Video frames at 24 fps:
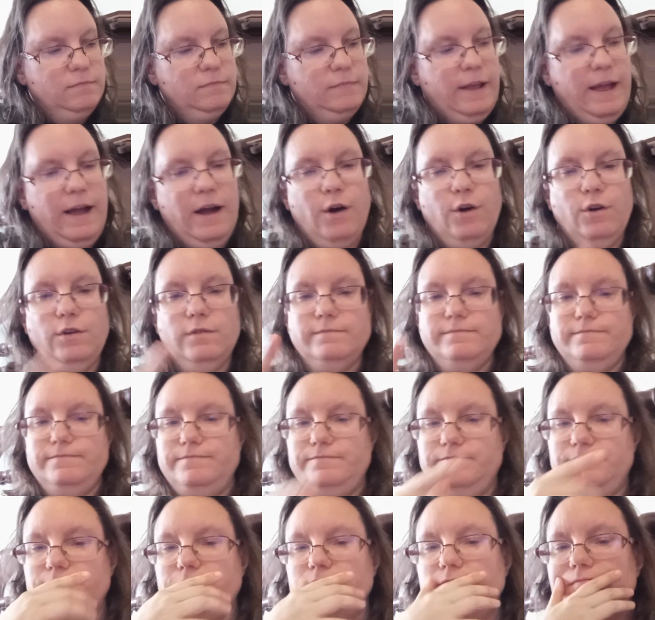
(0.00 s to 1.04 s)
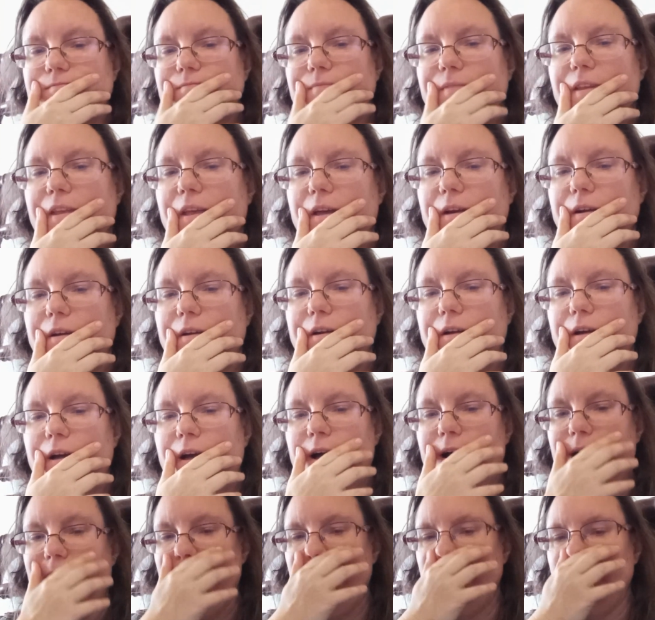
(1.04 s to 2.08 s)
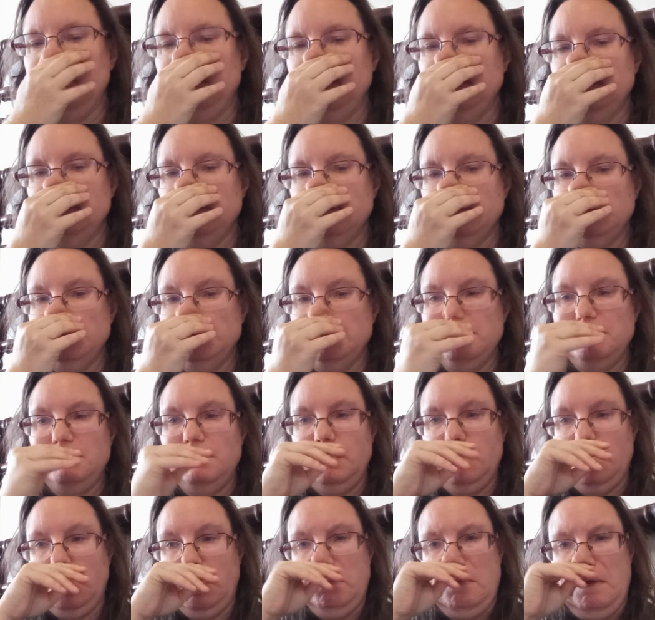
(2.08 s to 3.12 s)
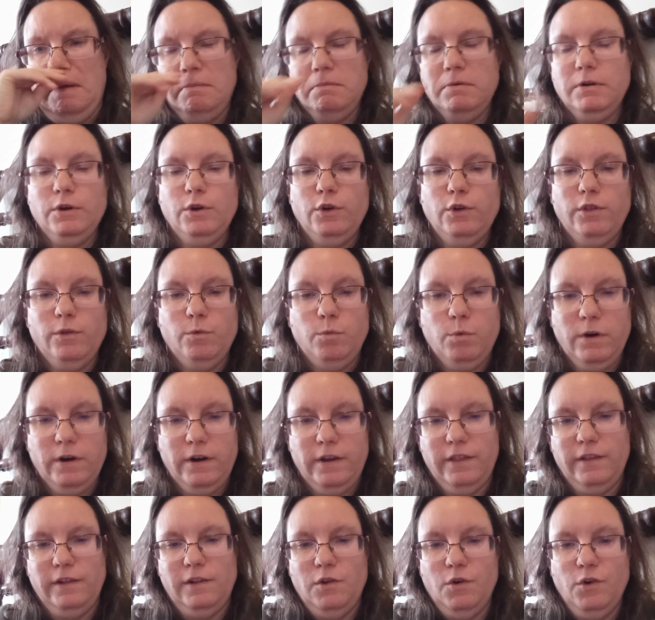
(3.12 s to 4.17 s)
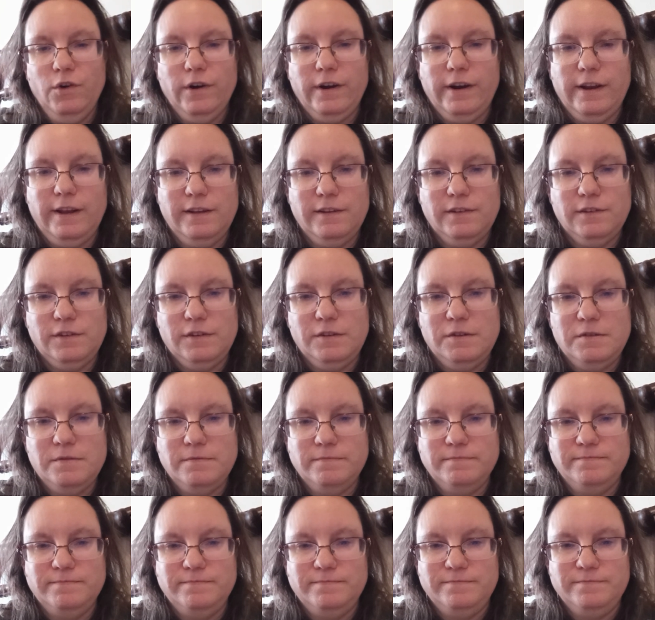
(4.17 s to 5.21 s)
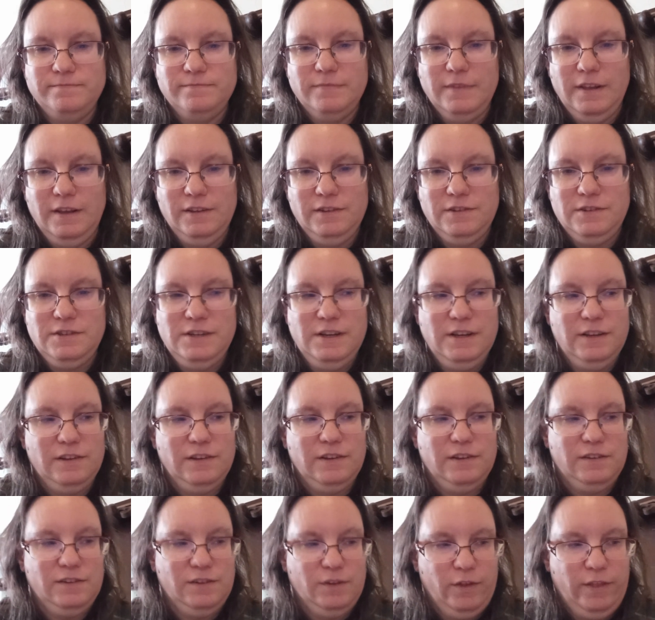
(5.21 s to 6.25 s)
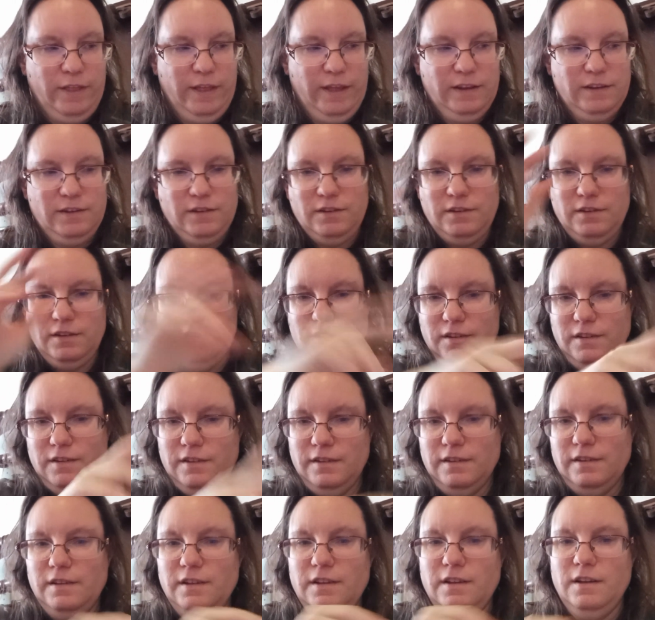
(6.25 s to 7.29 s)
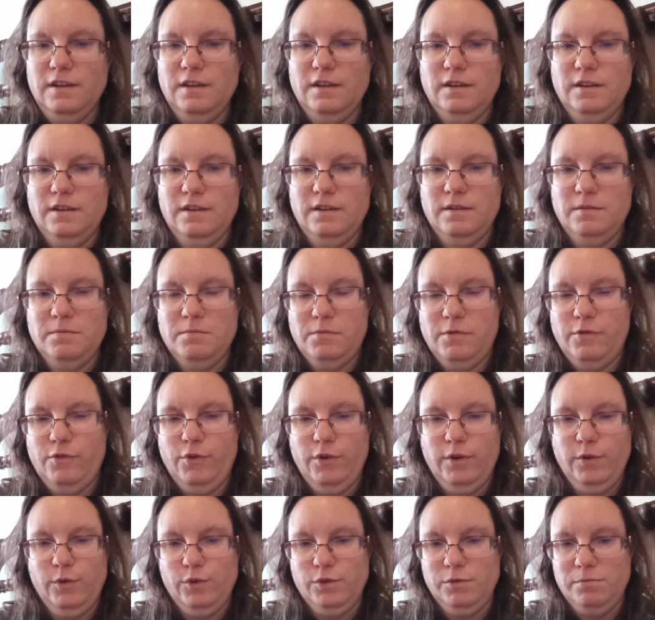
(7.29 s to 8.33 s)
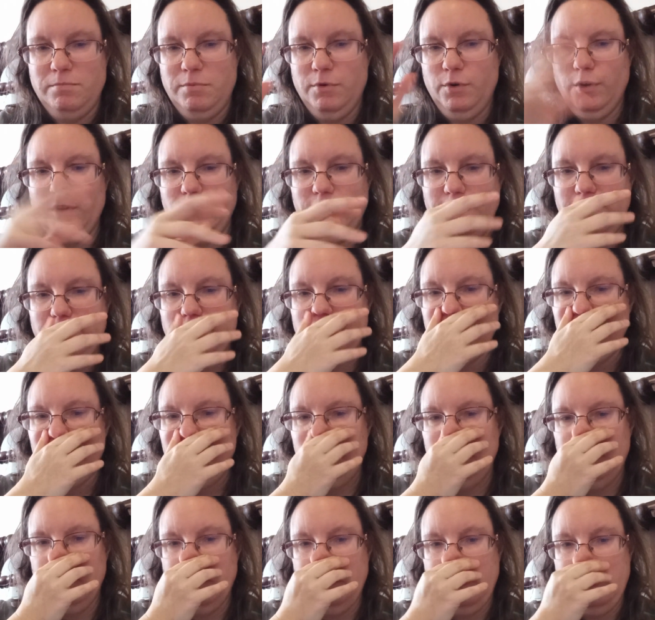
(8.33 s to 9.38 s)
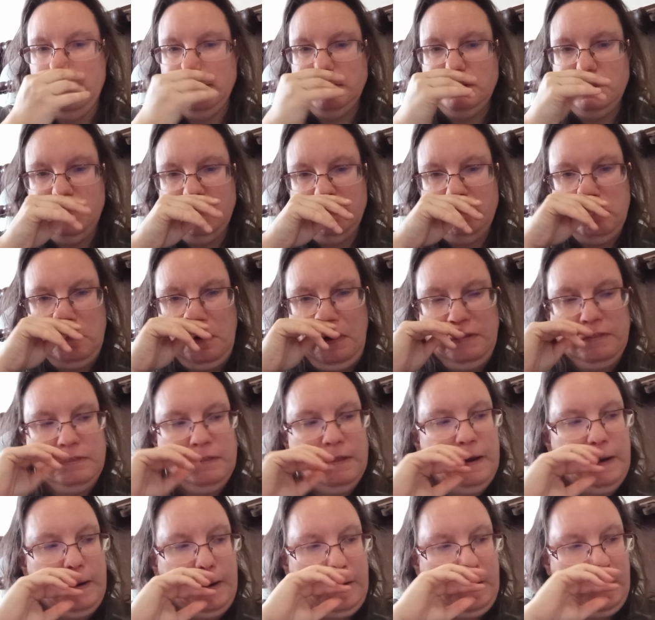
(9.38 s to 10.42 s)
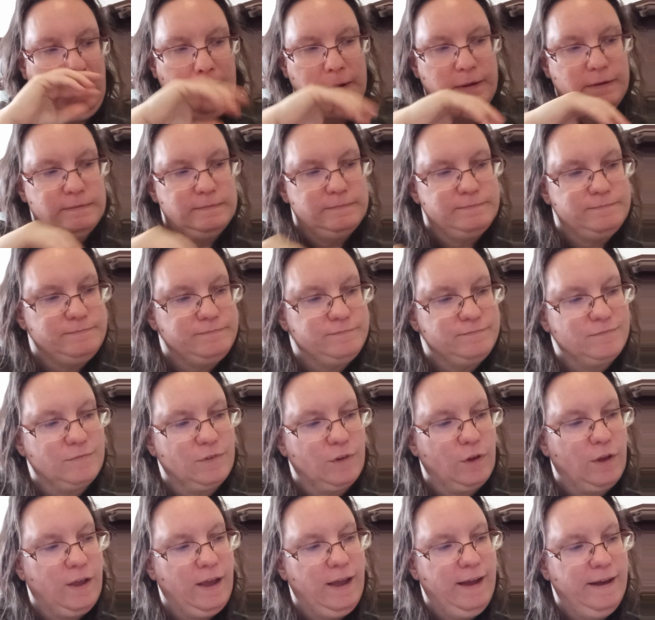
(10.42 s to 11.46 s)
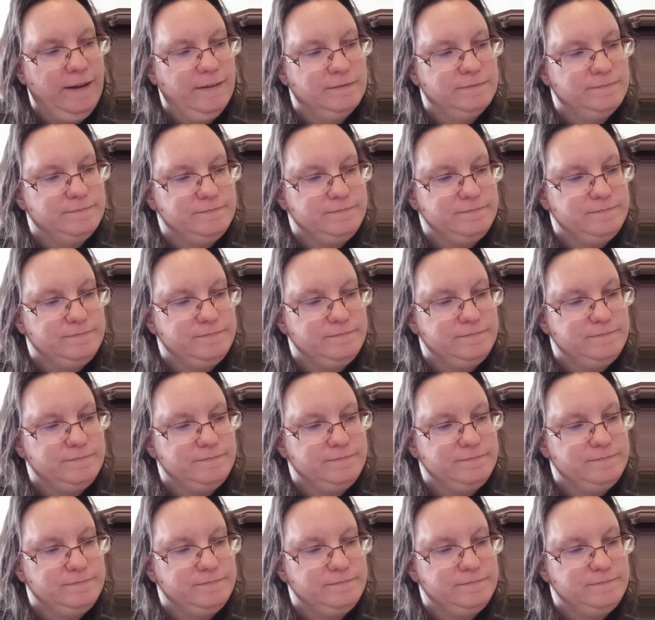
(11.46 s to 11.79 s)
now, remember who the word of the Lord is. That's Jesus. So that's, before he was born, that's an incarnation of him right there. Okay?